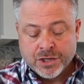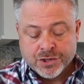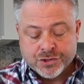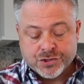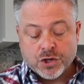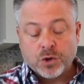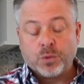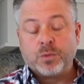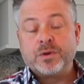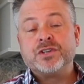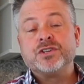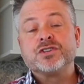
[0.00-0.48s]

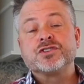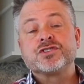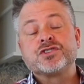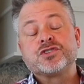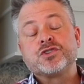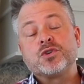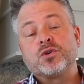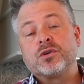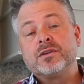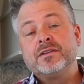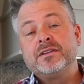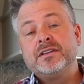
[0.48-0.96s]
So when you're
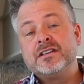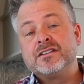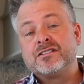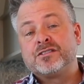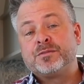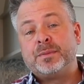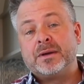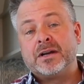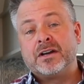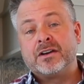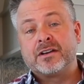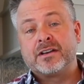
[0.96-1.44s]
storing the
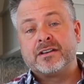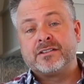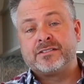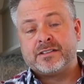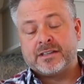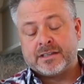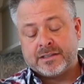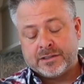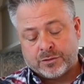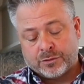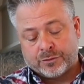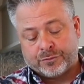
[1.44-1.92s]

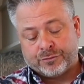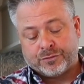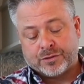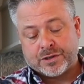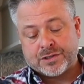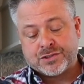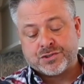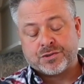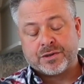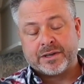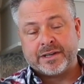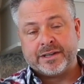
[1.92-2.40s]
asparagus in the
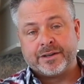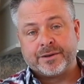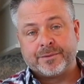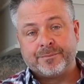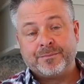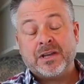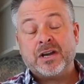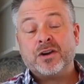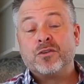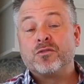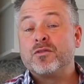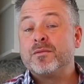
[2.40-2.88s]

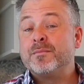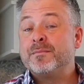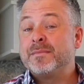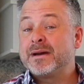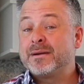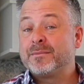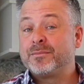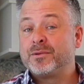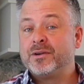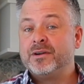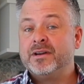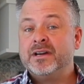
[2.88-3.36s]
refrigerator,
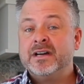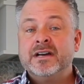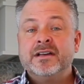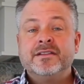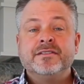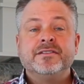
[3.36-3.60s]
remember,